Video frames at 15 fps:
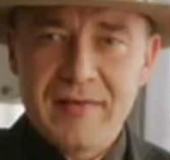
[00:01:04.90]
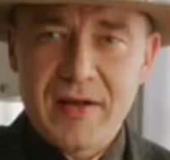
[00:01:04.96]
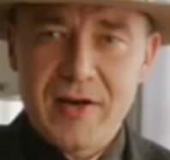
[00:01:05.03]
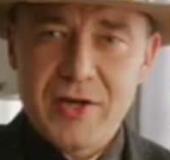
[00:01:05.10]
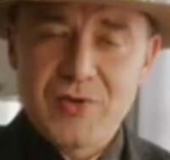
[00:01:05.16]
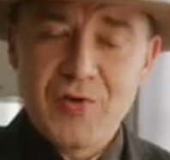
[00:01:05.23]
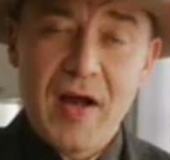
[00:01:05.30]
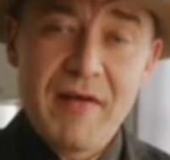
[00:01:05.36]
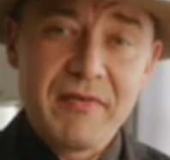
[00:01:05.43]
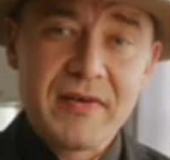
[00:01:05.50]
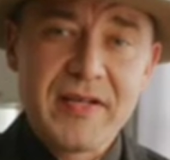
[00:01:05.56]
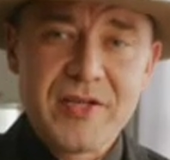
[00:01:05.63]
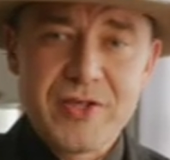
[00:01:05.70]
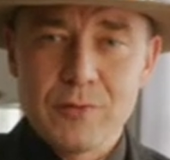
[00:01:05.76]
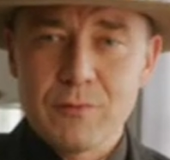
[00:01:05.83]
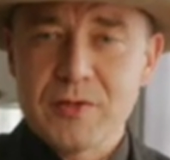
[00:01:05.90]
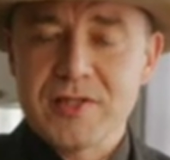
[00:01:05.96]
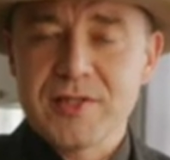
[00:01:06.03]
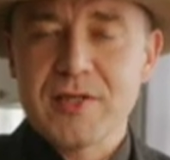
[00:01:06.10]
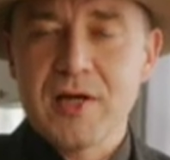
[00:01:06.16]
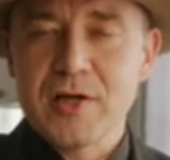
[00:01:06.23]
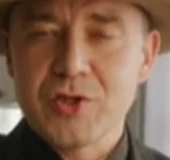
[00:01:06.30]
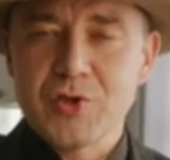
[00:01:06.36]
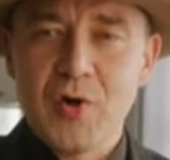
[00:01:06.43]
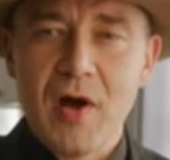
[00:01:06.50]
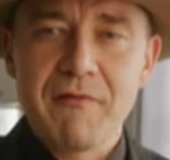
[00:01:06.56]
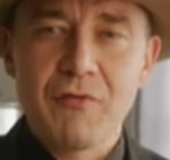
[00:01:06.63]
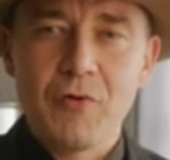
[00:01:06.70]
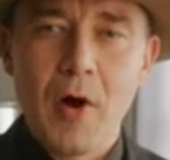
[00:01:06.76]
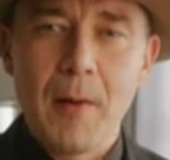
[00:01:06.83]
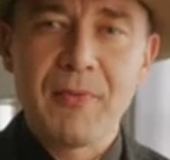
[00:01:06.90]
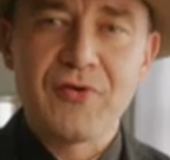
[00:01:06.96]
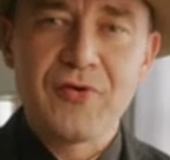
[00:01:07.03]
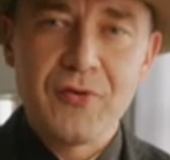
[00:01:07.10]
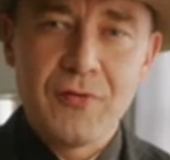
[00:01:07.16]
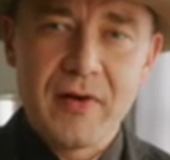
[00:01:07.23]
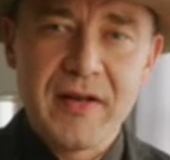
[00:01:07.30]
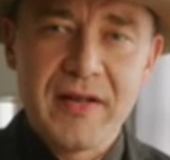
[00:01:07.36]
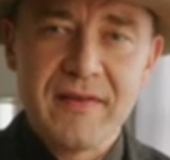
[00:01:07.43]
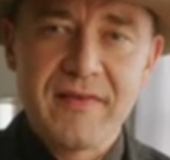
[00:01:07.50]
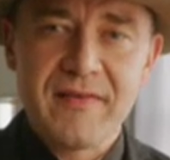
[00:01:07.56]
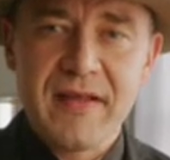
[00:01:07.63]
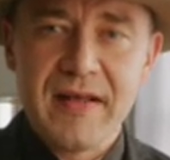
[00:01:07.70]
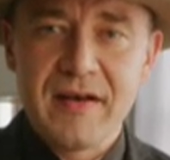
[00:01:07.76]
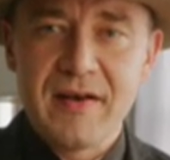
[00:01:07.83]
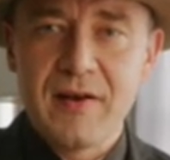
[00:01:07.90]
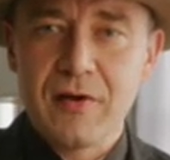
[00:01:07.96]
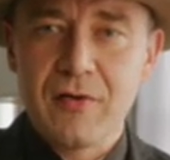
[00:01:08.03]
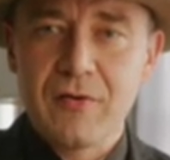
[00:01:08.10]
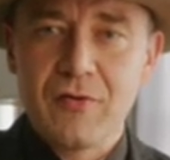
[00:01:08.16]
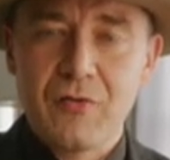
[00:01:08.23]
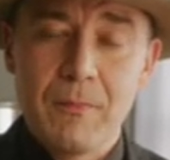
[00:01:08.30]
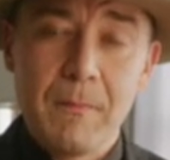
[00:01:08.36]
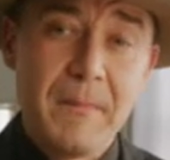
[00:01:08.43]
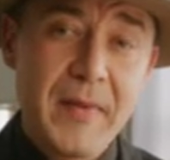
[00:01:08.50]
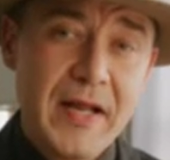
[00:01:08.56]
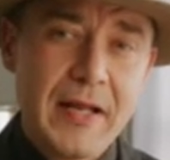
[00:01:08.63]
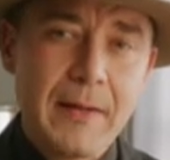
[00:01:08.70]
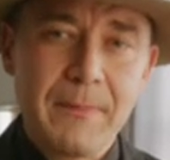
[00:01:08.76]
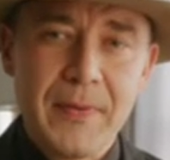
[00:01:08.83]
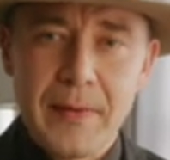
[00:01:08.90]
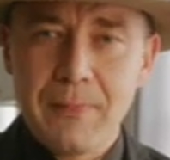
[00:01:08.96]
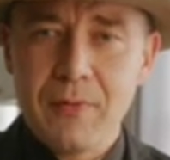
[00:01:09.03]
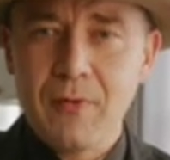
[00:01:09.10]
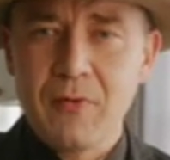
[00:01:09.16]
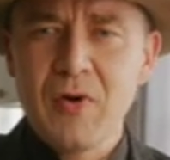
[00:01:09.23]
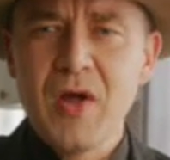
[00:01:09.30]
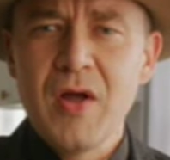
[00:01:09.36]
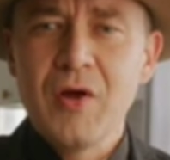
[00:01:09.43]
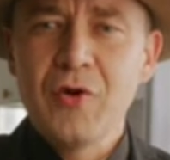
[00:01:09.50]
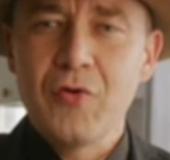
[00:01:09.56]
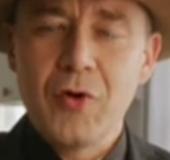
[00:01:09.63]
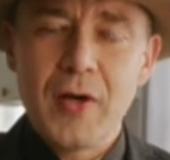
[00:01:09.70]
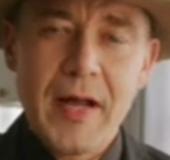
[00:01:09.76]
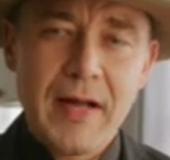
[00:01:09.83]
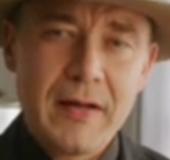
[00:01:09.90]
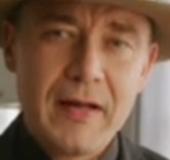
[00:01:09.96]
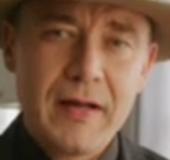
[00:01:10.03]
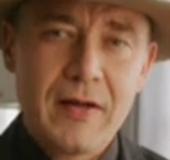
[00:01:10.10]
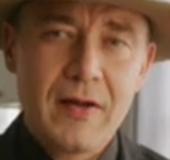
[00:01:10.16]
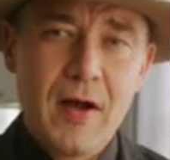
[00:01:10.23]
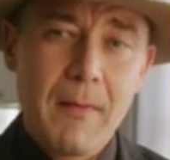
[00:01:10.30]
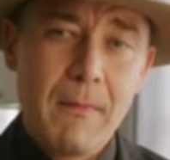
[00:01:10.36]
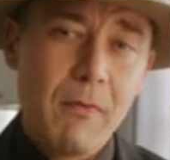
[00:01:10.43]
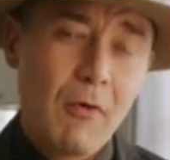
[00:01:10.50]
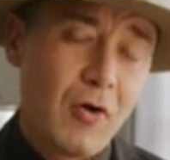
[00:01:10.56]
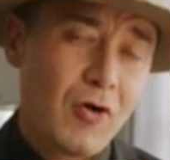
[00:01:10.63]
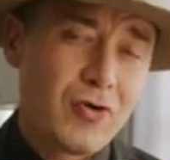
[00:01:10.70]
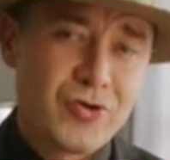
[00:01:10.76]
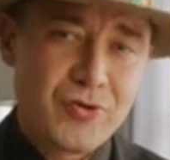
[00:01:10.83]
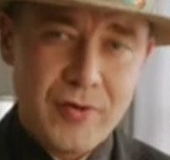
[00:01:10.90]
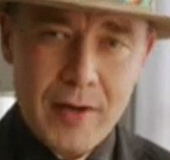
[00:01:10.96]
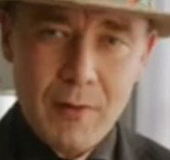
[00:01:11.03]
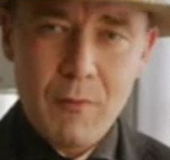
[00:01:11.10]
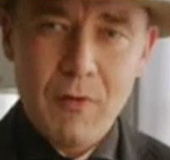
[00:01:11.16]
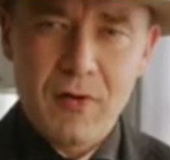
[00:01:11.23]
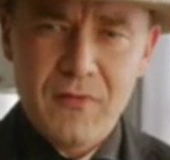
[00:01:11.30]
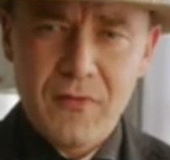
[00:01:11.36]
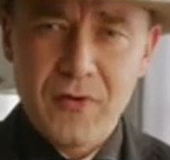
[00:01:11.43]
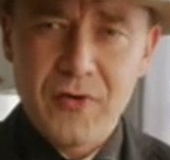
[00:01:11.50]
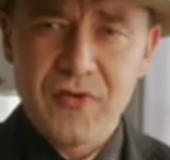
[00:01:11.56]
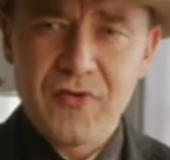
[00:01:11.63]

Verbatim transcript: It's going to drive attention, which is going to drive your opportunities into meeting people, creating a larger network for